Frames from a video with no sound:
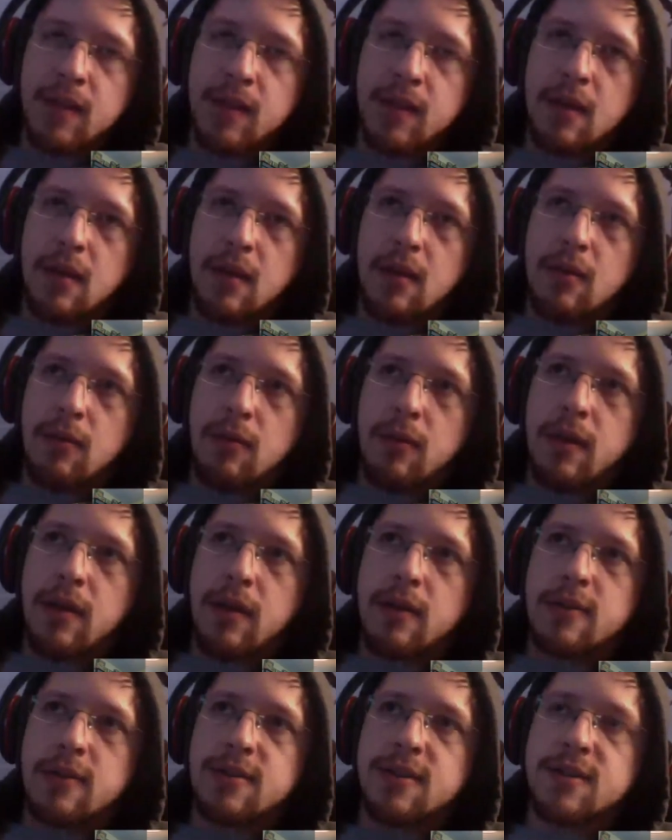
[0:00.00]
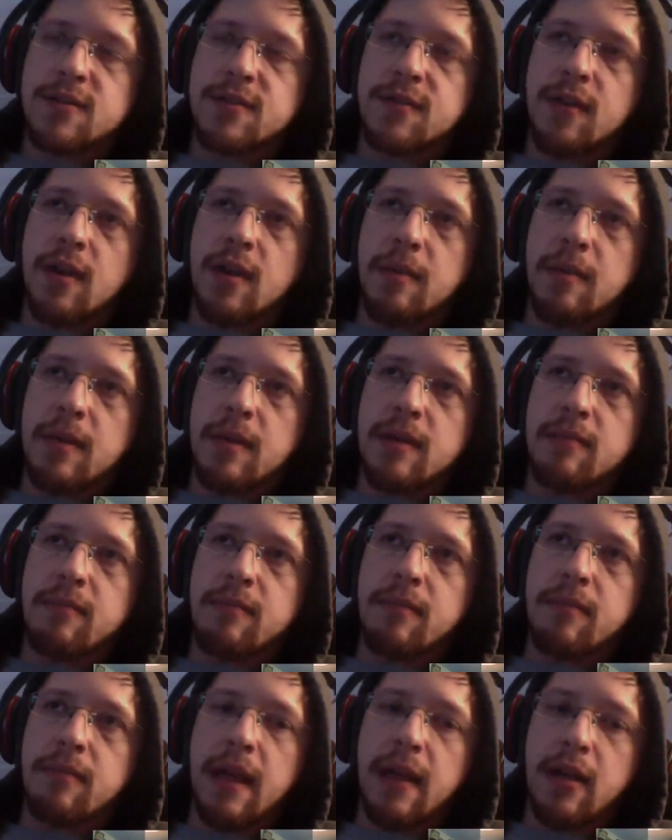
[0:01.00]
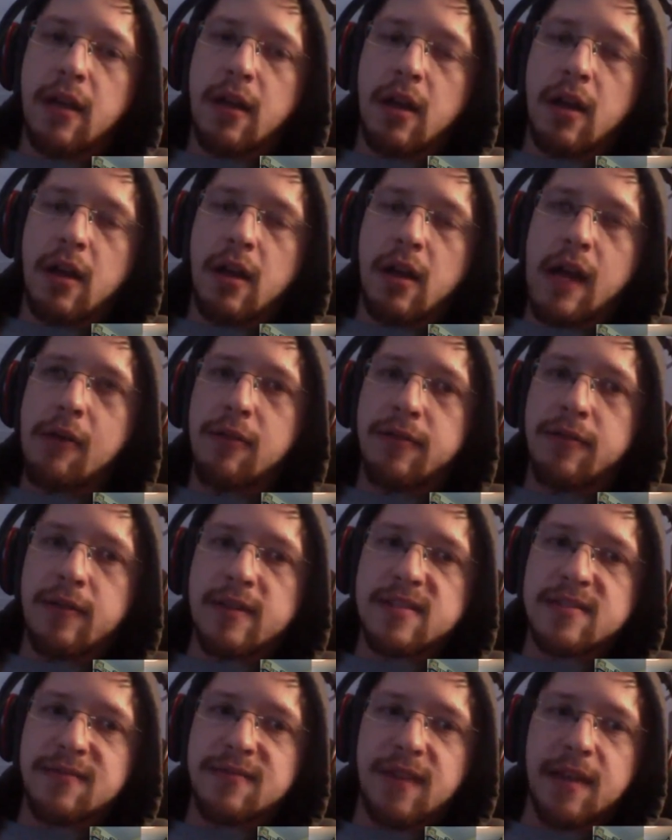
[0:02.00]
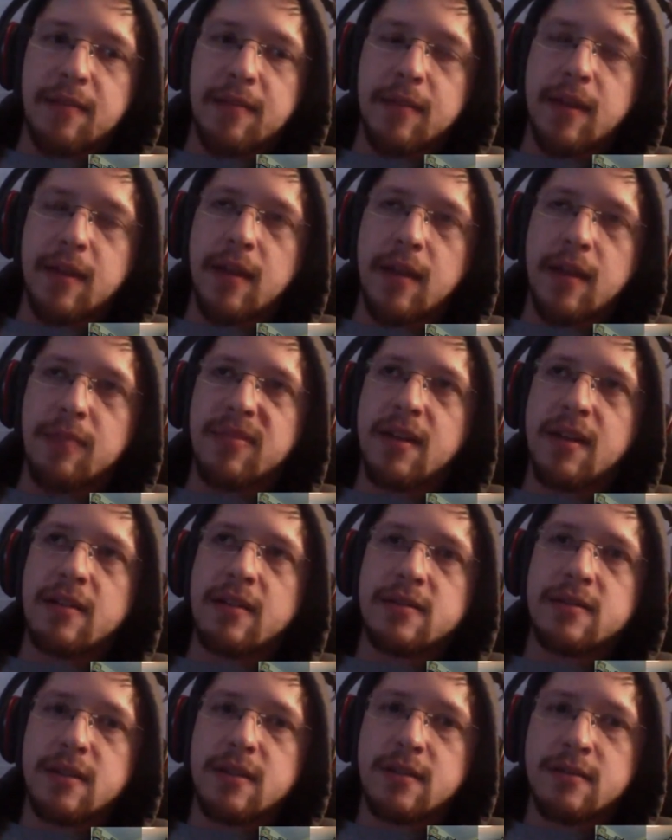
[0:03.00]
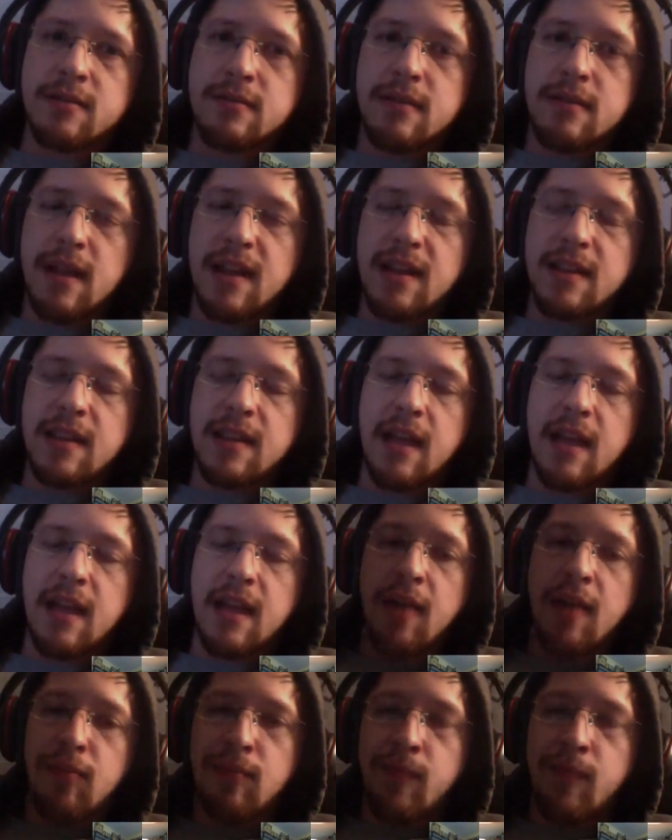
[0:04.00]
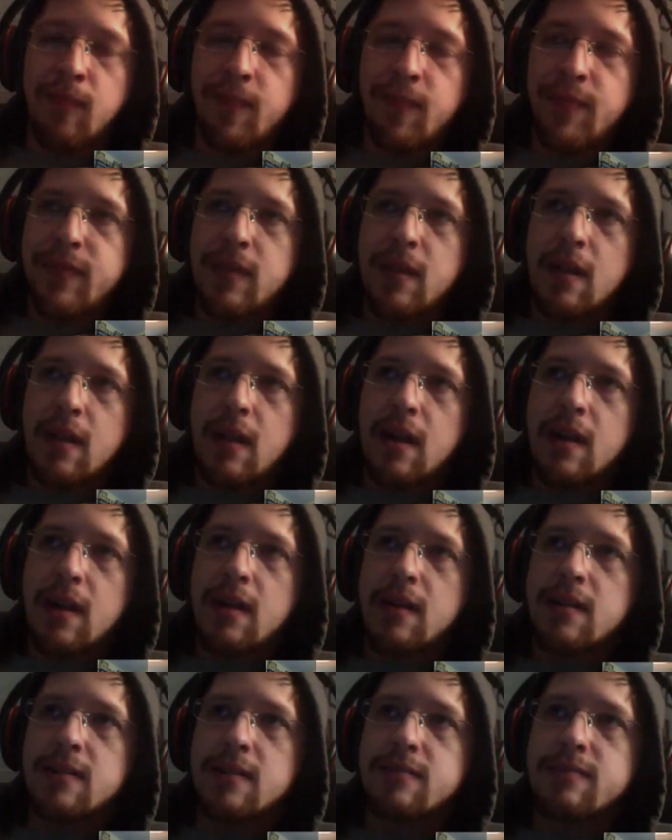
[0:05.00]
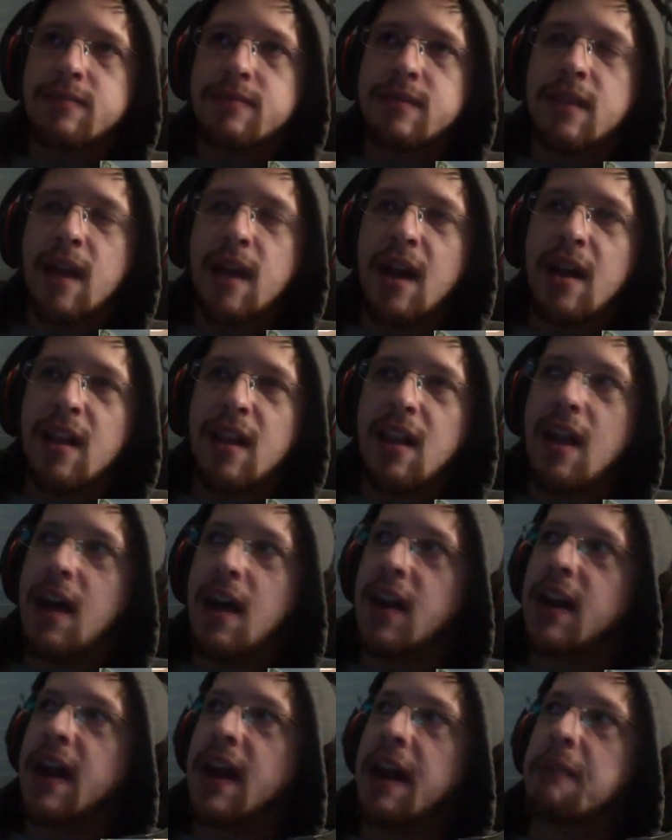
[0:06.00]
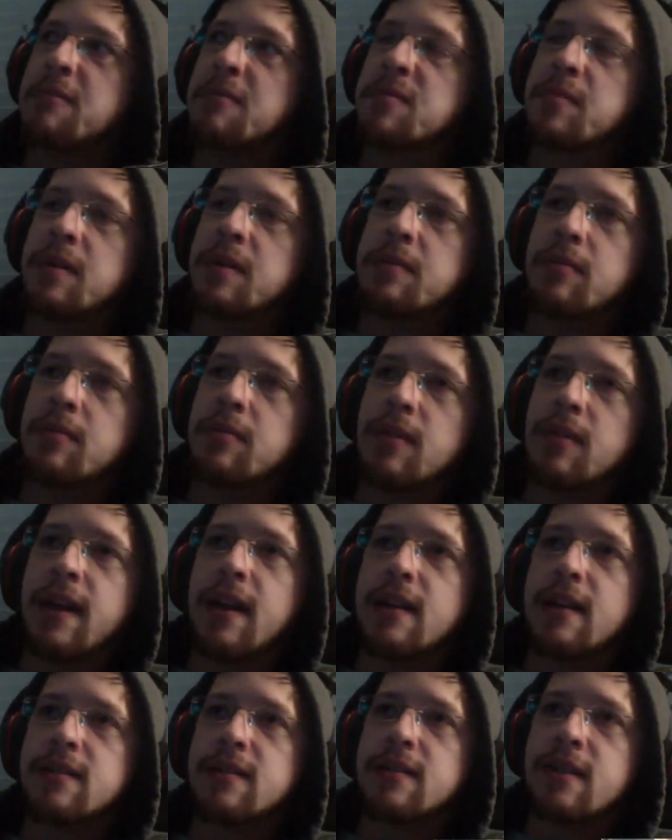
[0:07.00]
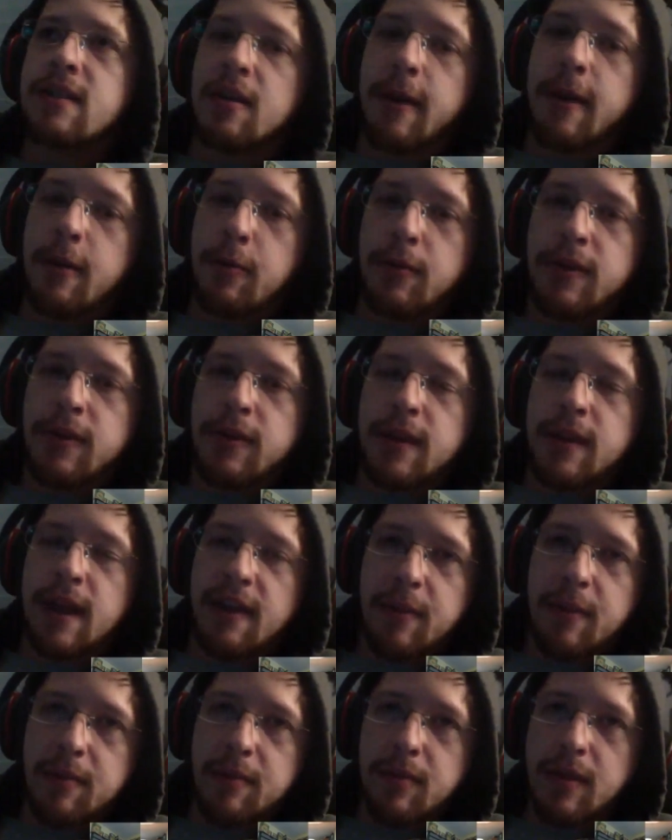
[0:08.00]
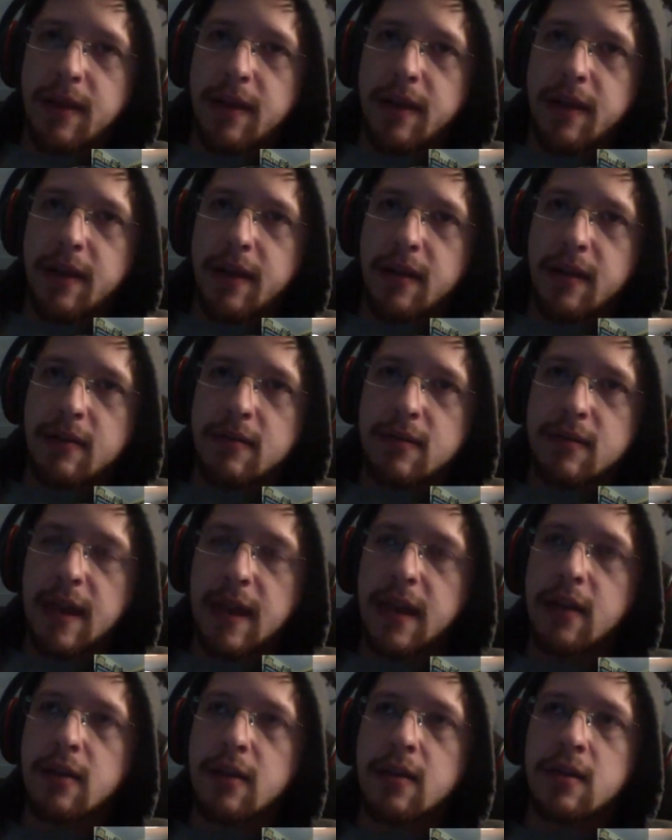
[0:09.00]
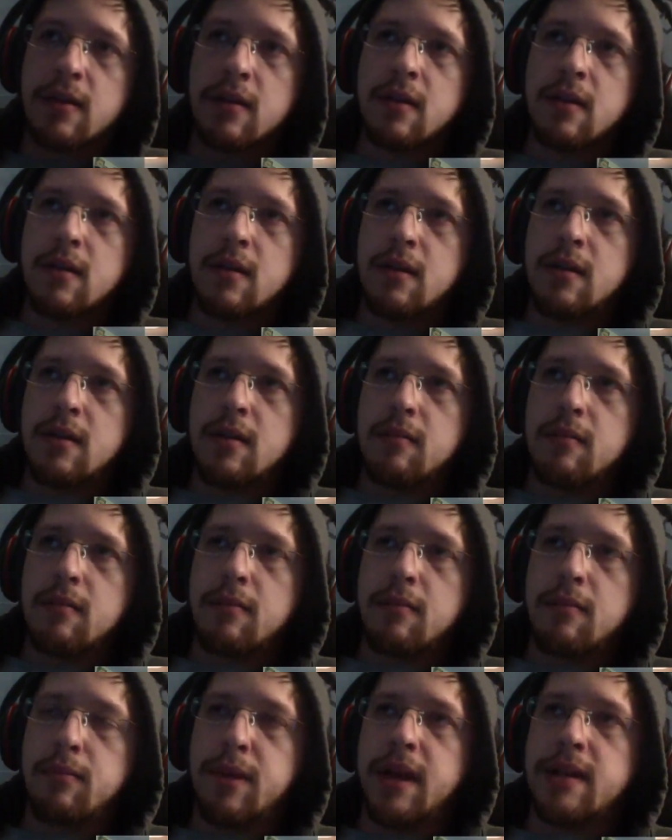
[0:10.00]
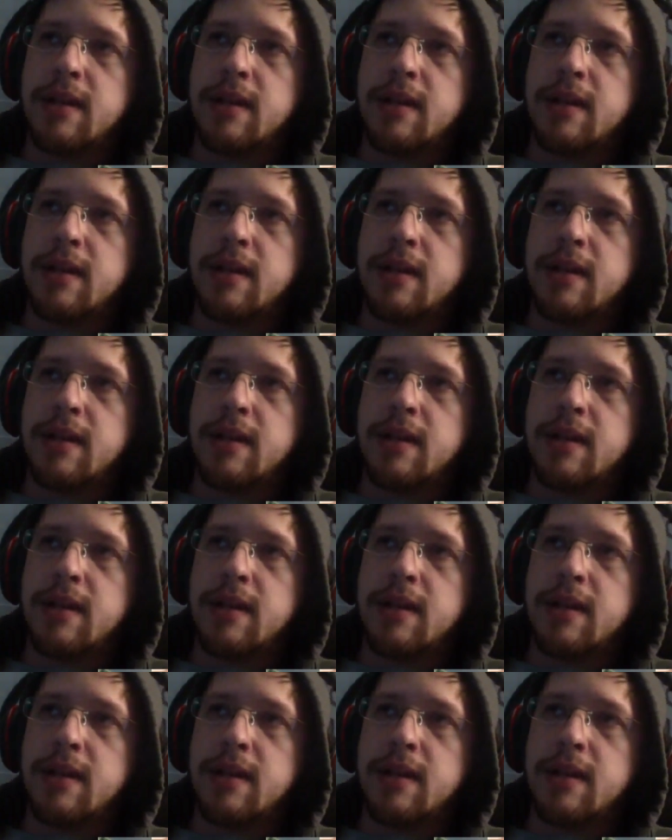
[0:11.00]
where she's from, and hung out with friends and family up there. So I did that. Not a lot of games been played. I'll talk about one that I've been playing later. But